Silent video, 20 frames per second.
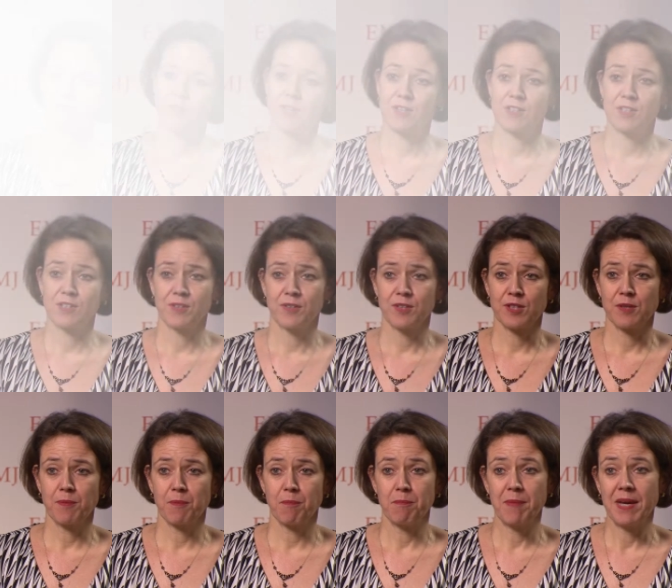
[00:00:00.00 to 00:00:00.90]
There are
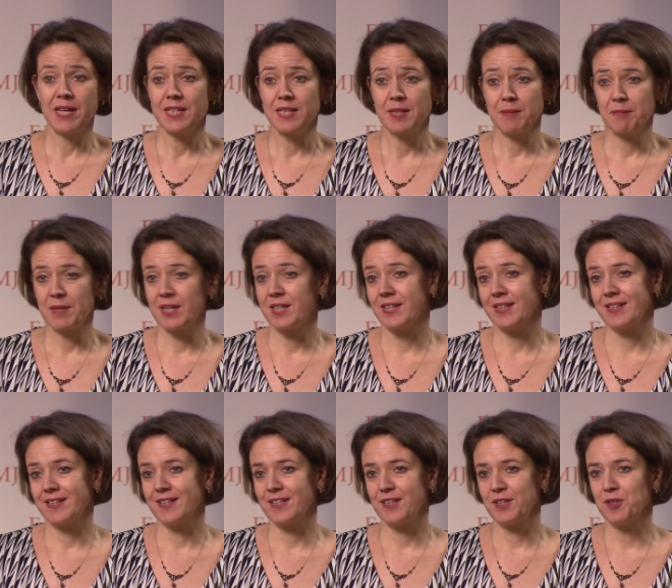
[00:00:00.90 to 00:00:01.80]
many,
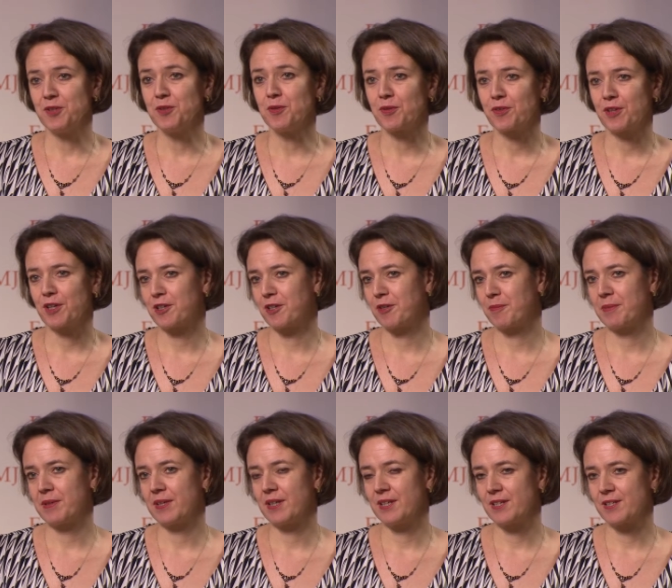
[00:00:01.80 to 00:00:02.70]
many new
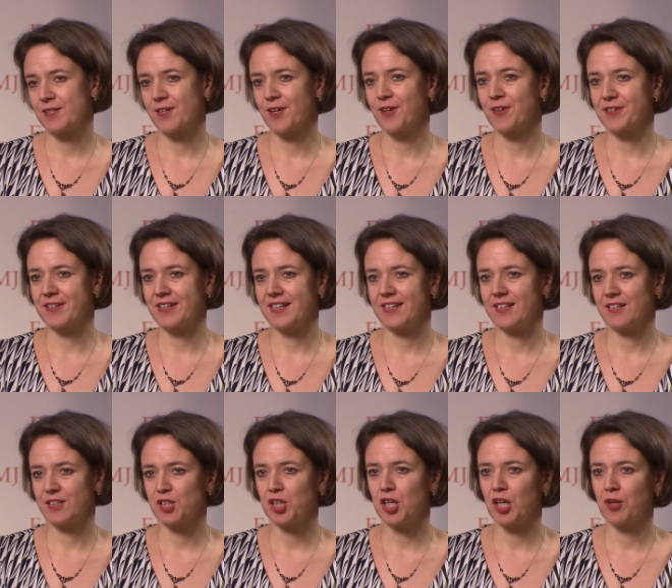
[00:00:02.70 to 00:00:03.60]
therapies currently
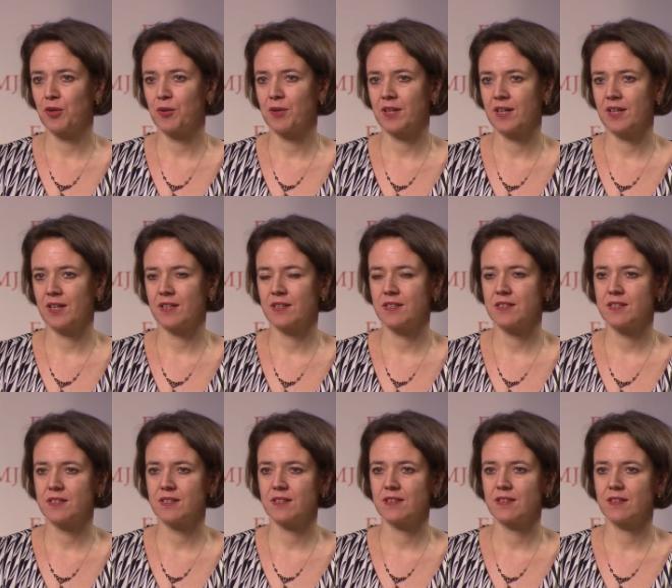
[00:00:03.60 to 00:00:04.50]
undergoing, and
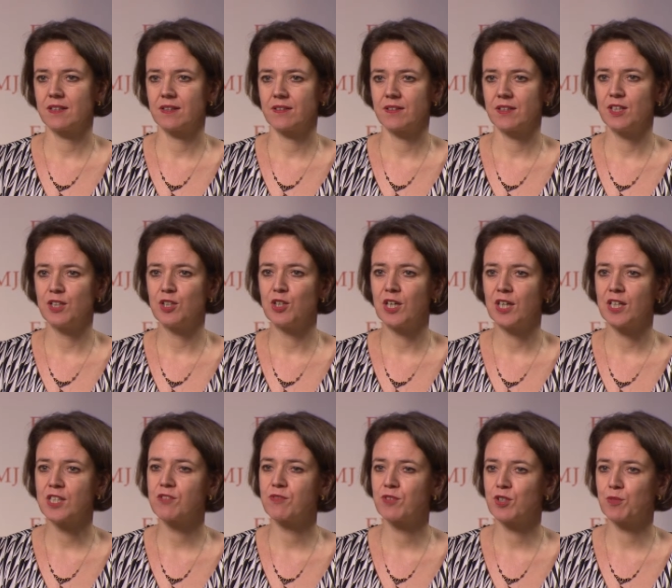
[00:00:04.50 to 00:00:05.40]
the
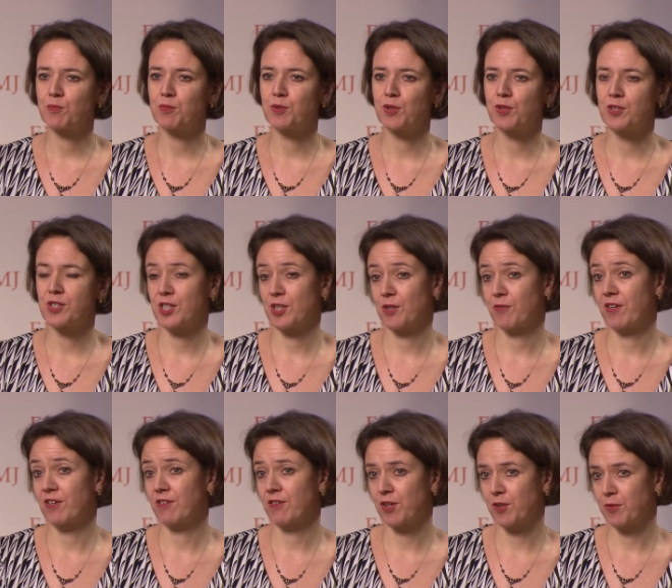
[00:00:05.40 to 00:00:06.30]
neoadjuvant approach is a
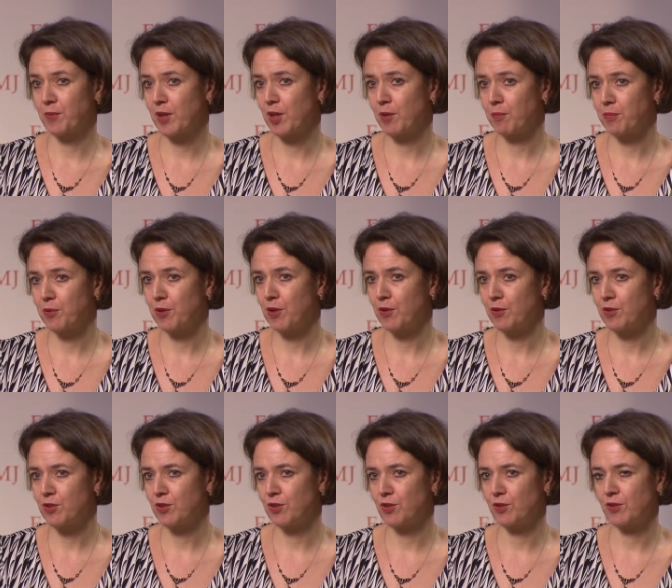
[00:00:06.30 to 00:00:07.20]
very quick
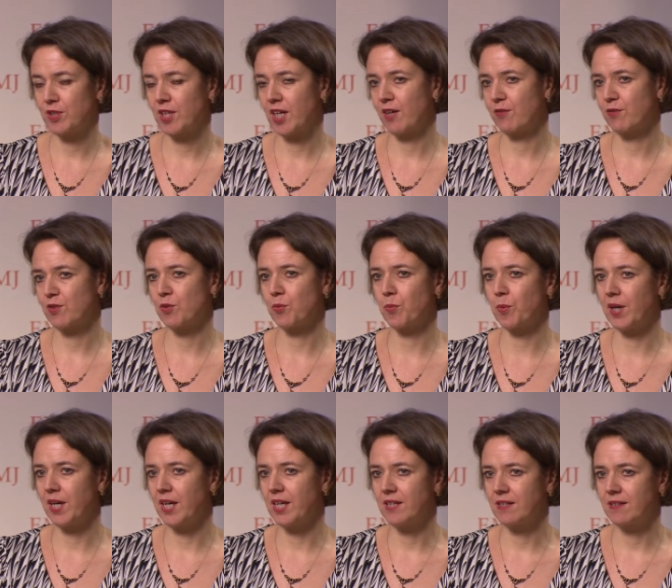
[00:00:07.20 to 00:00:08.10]
approach. You don't have to
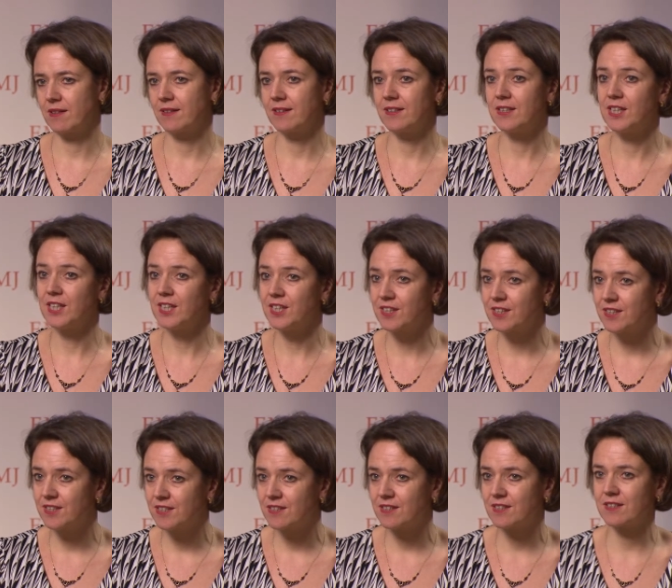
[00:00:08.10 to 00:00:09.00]
wait
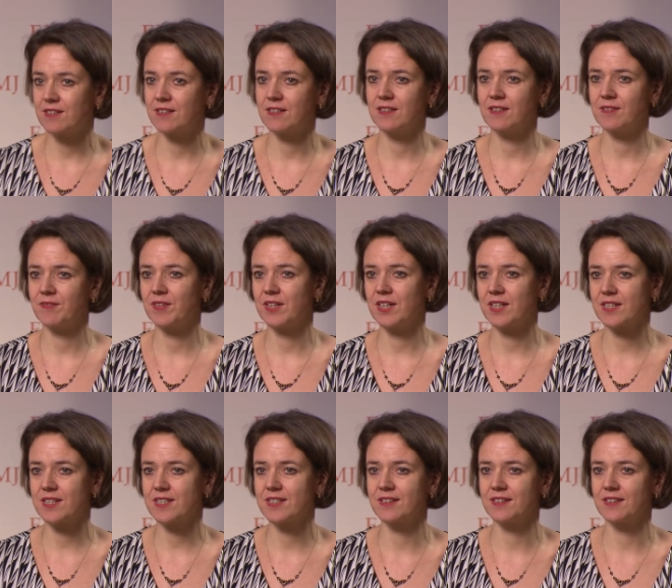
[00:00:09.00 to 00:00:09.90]
years
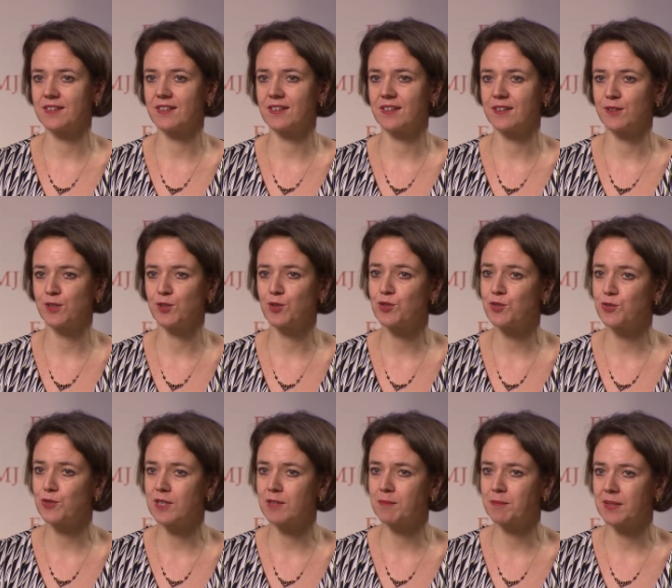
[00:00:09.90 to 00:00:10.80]
until new
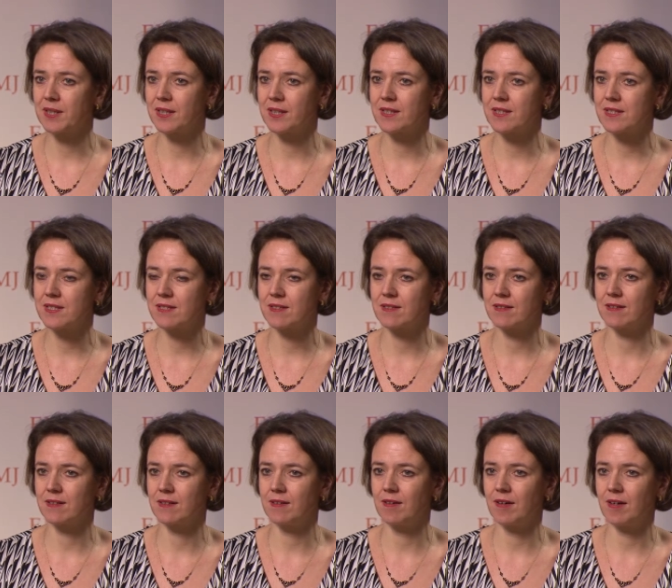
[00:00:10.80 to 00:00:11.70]
treatments
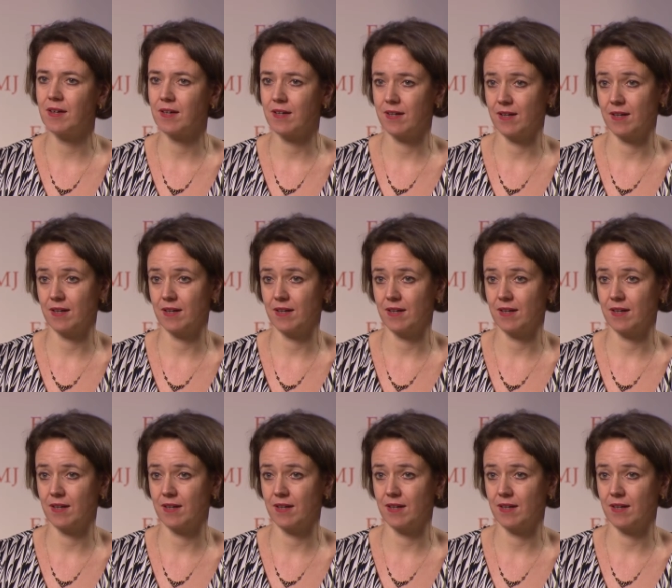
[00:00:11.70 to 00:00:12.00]
are